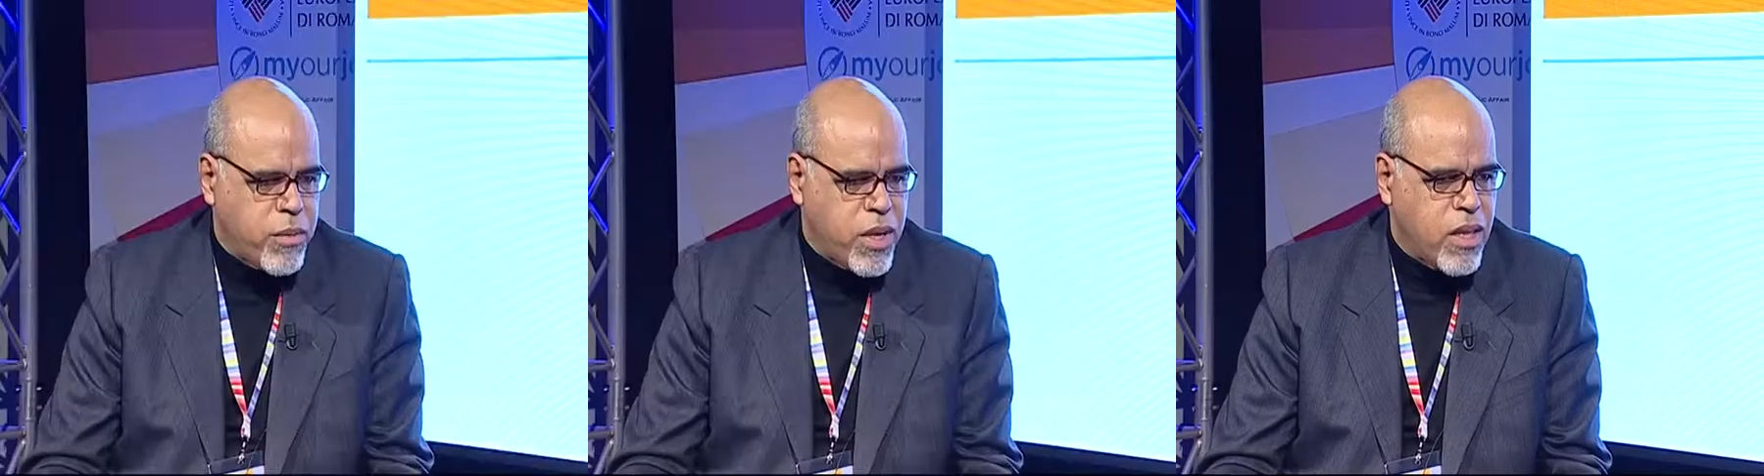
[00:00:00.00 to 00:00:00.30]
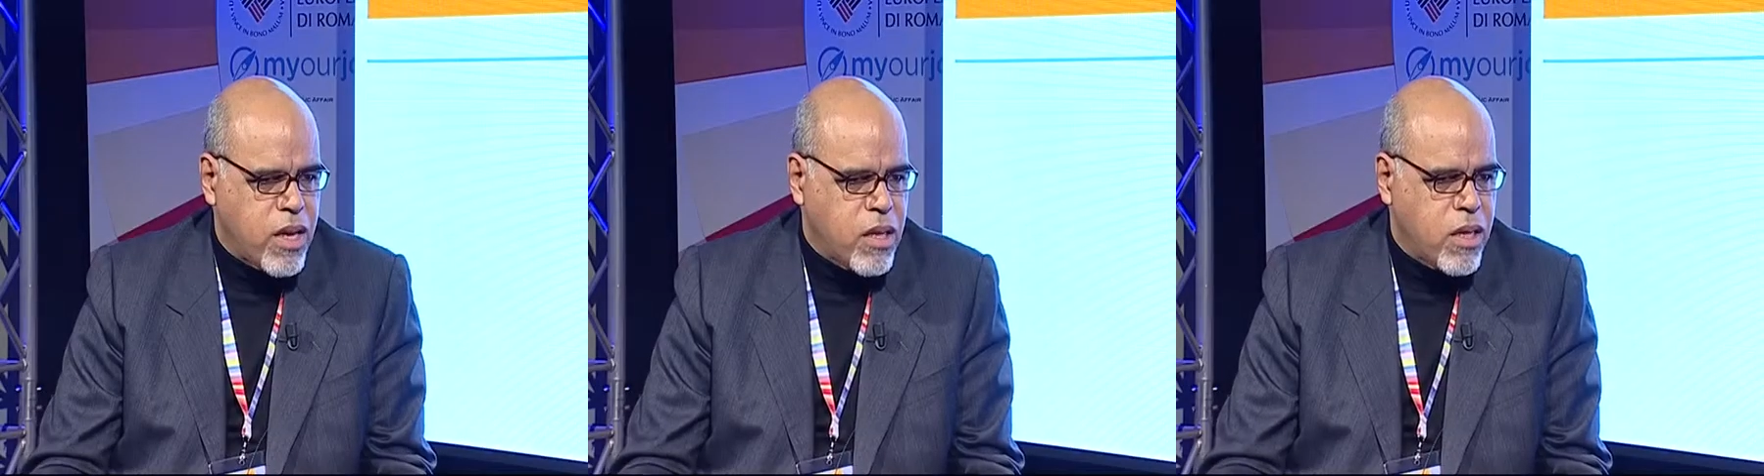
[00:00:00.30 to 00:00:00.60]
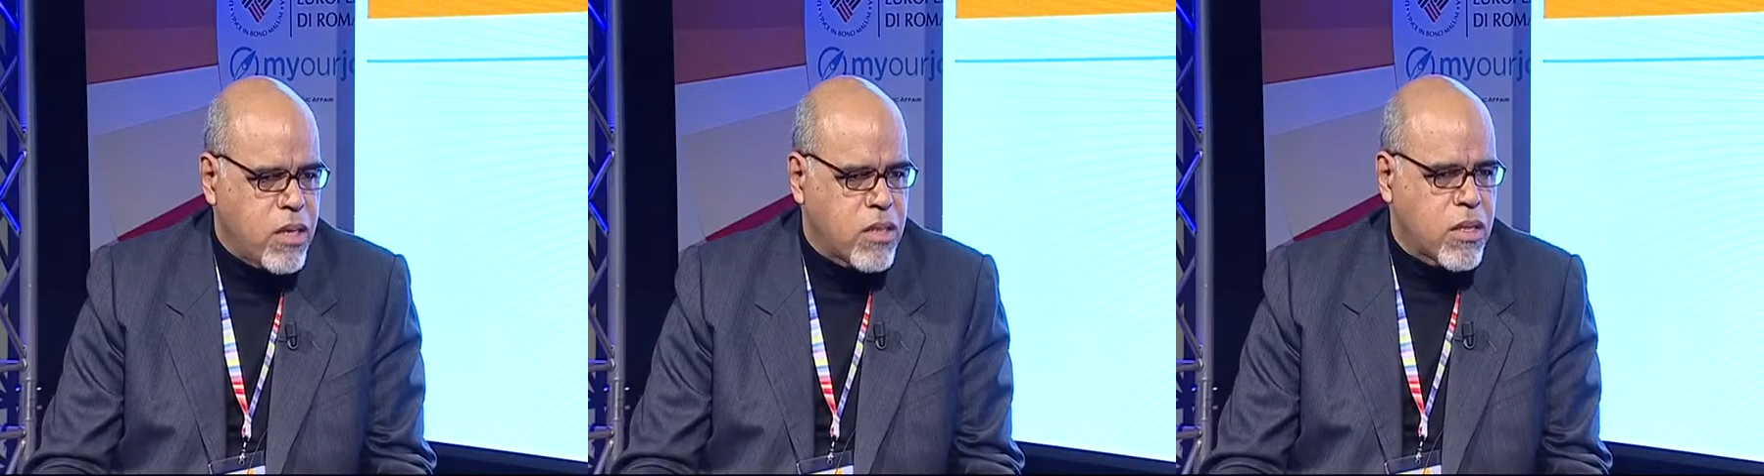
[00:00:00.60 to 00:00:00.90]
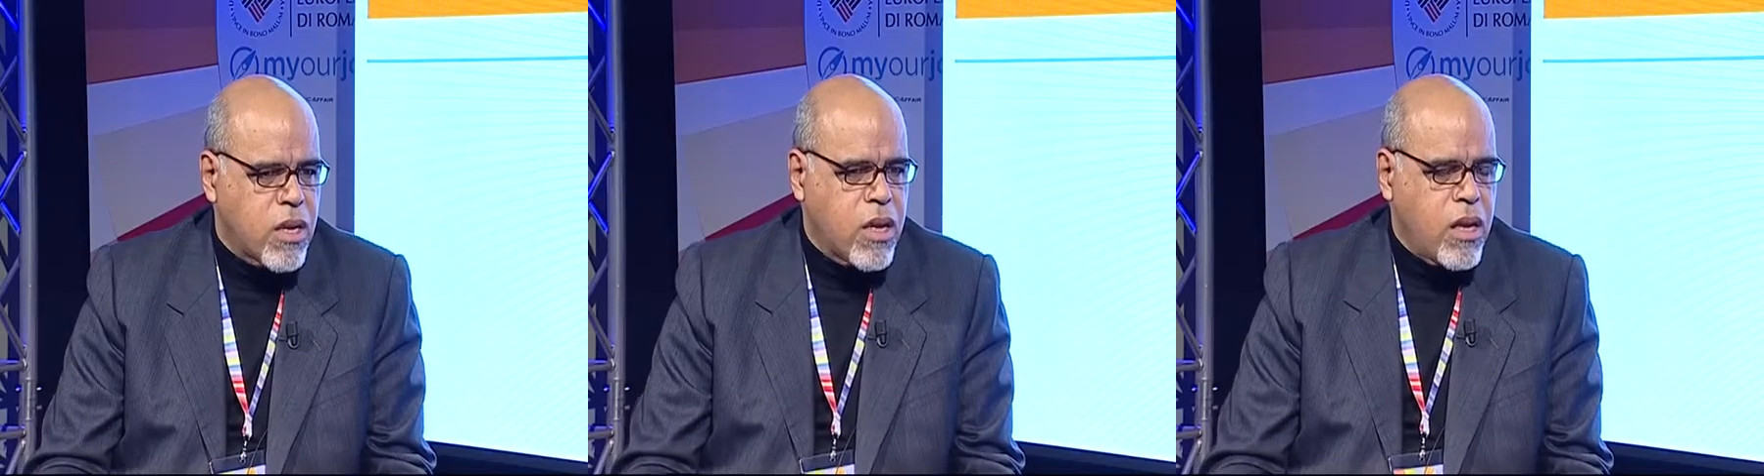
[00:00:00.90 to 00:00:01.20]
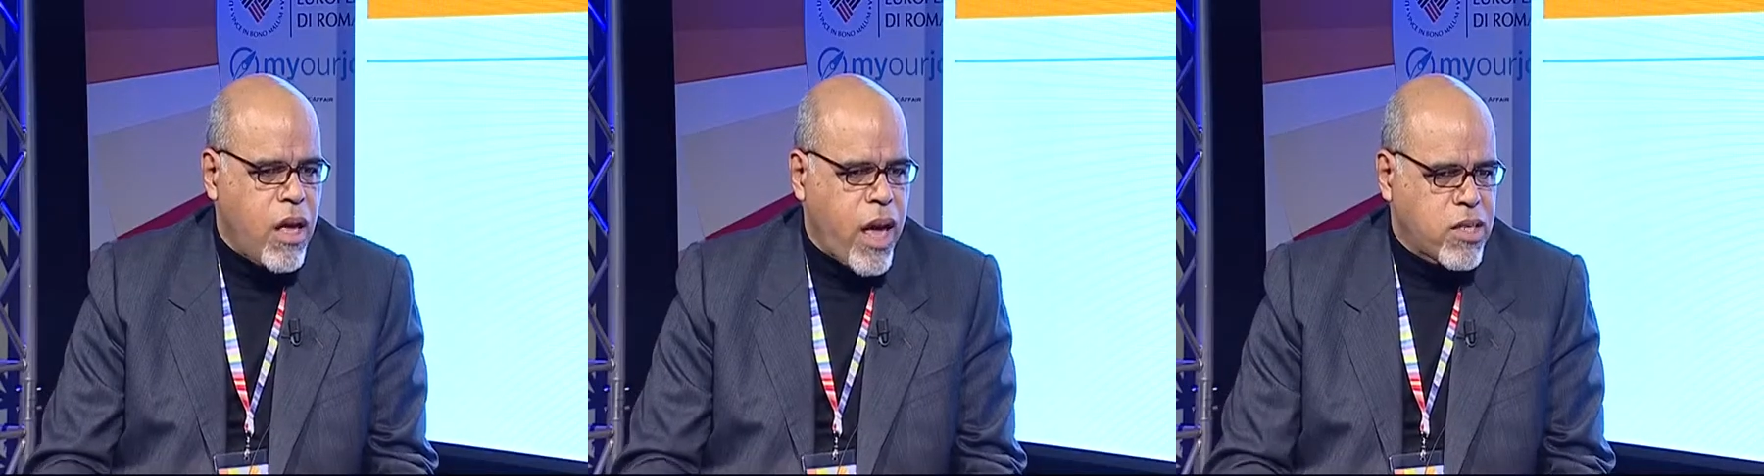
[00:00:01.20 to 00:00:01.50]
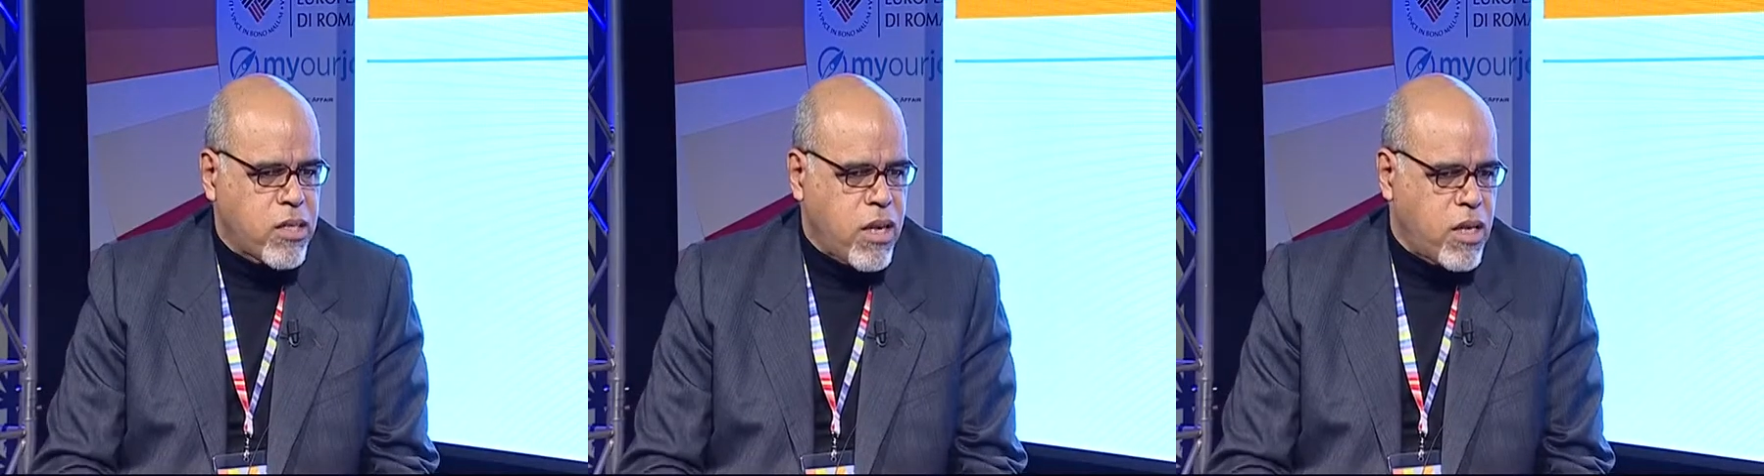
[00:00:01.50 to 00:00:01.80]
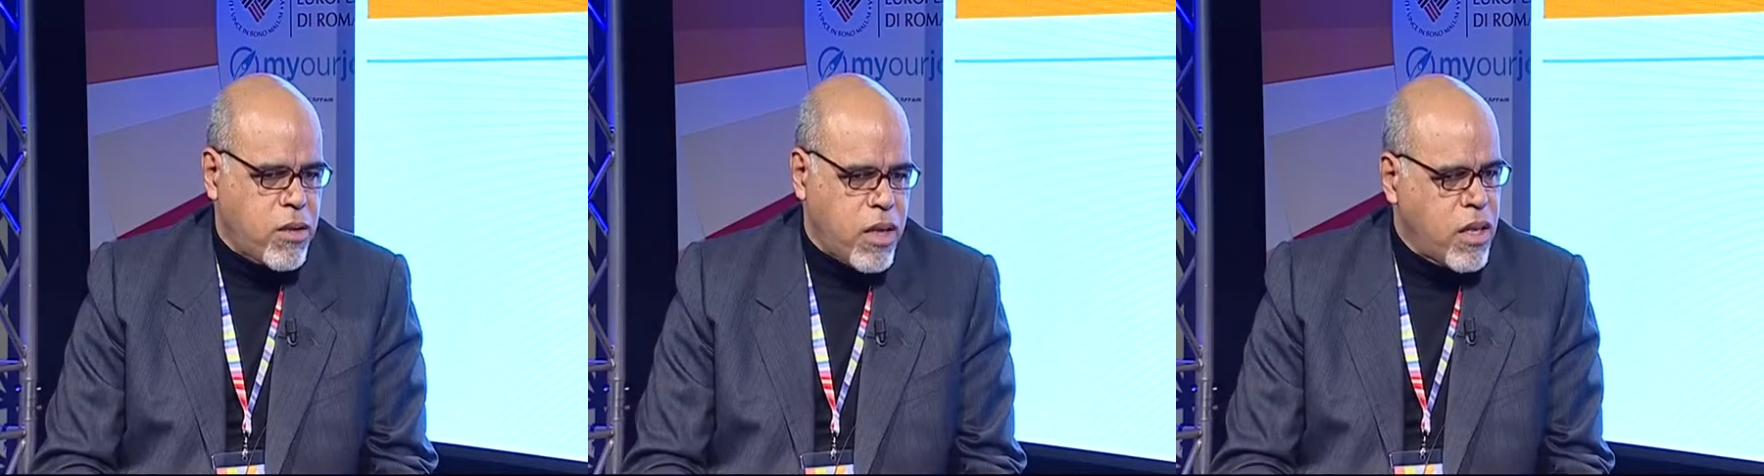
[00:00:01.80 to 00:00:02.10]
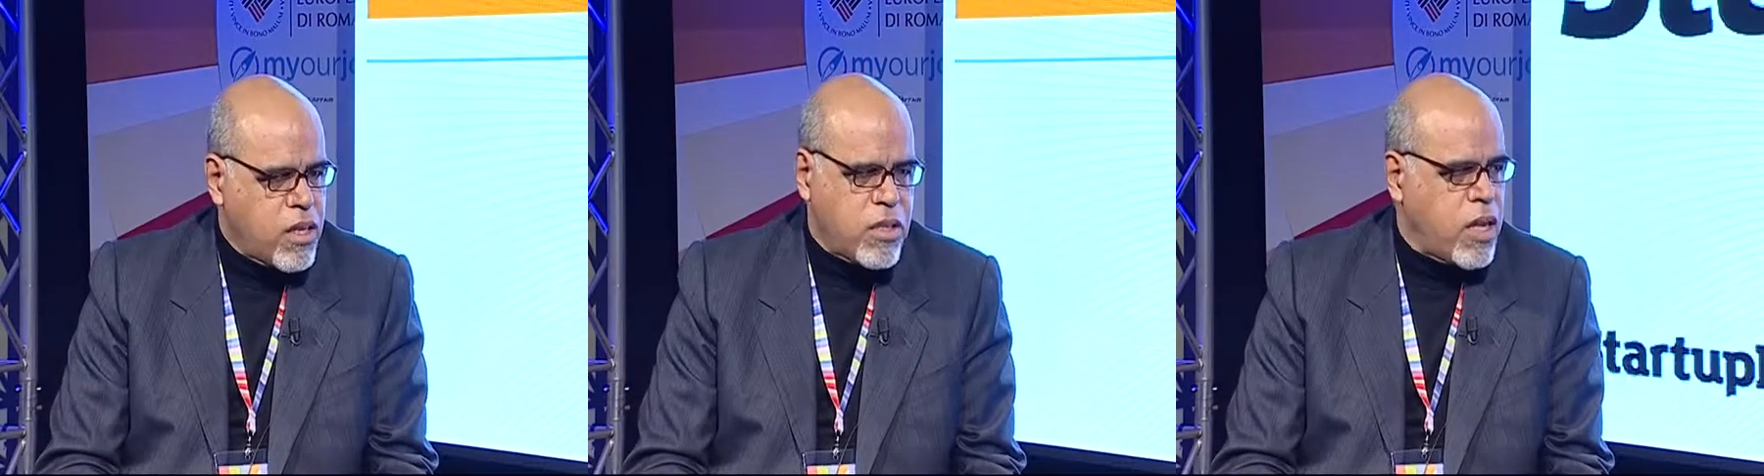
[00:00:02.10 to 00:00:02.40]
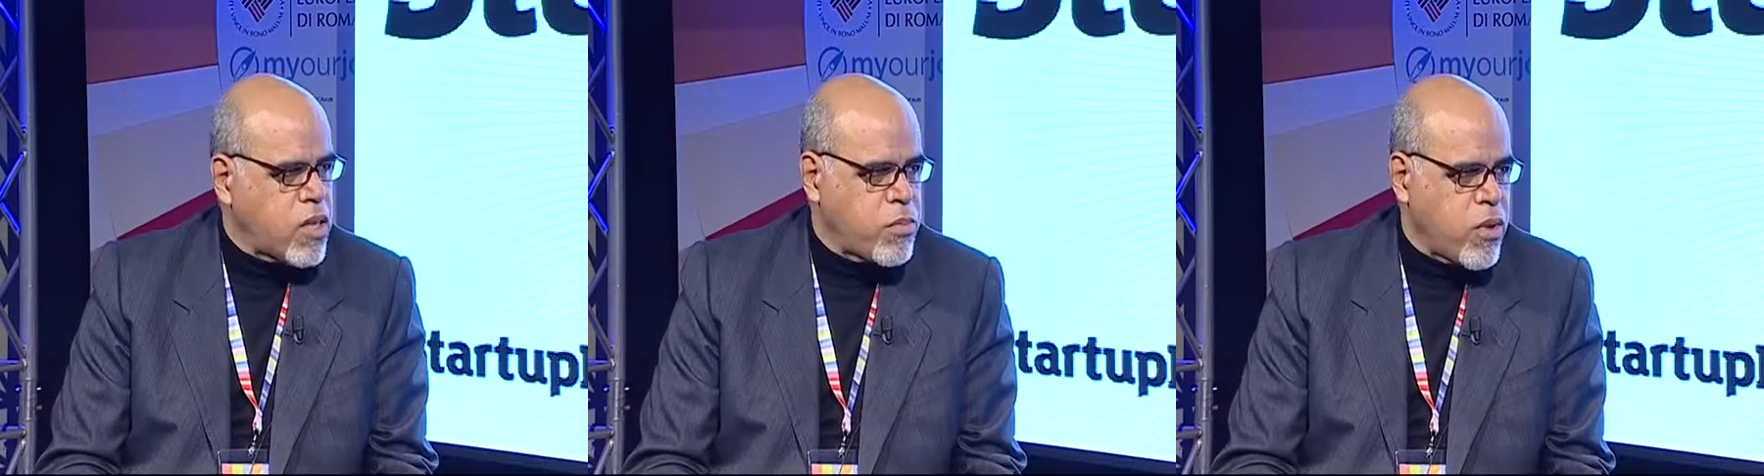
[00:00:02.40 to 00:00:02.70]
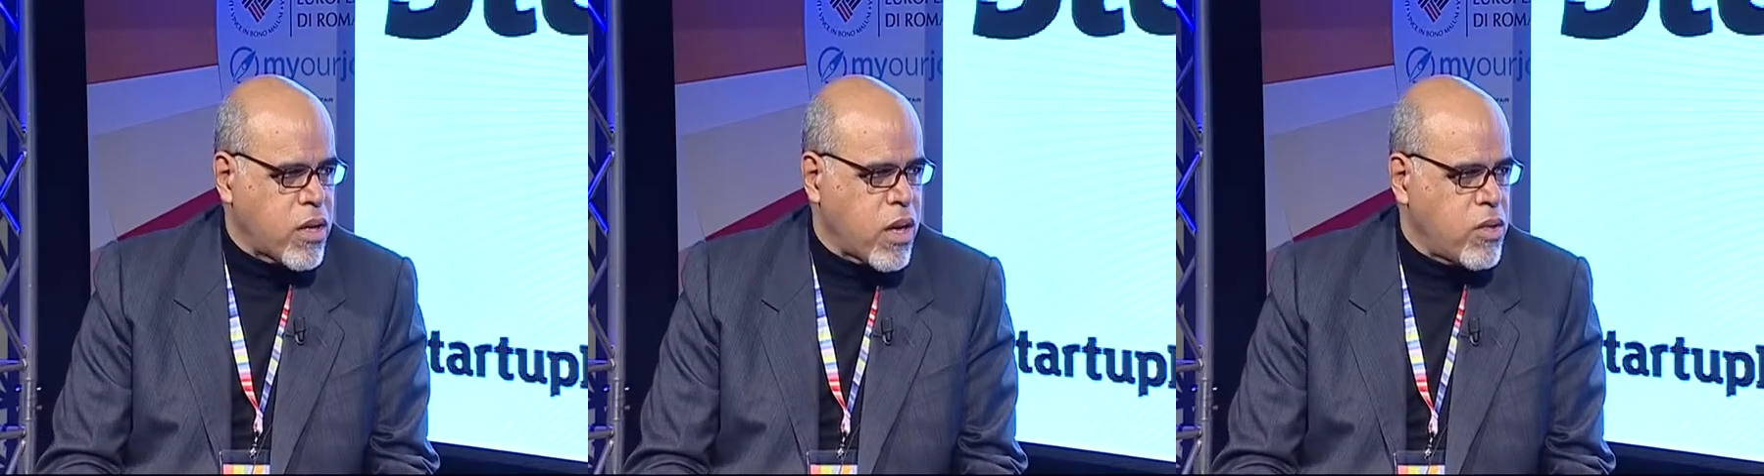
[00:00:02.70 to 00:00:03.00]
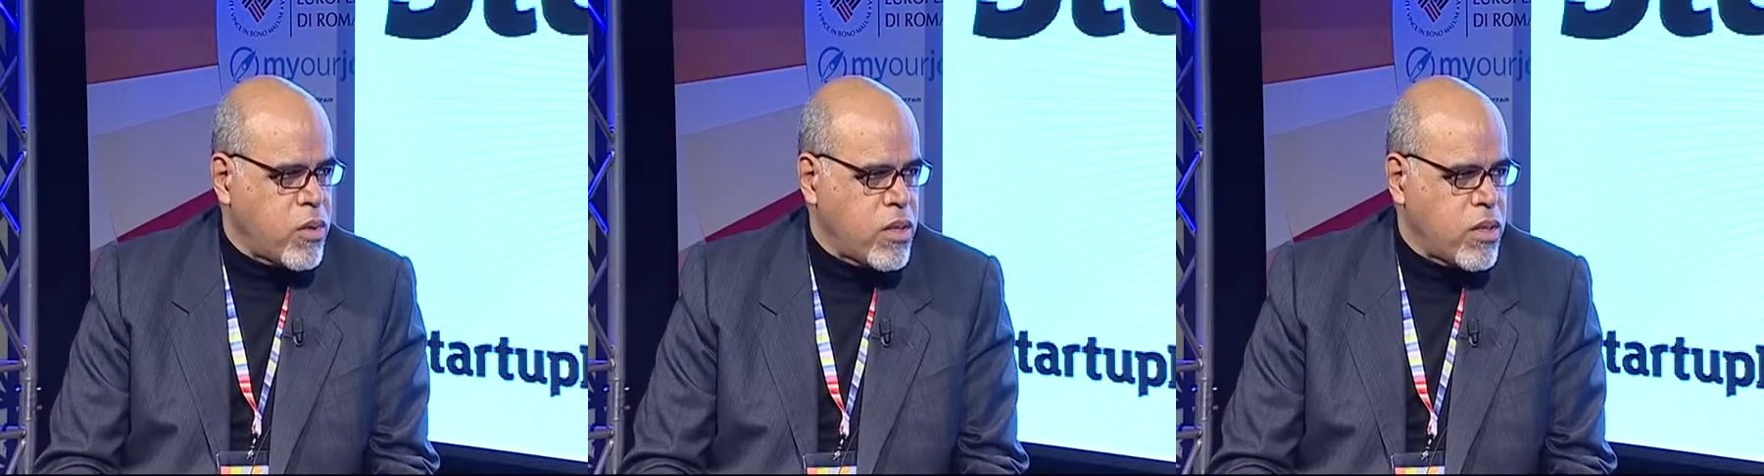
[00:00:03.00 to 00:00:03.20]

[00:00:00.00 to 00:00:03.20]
I mean, Italy's an export country.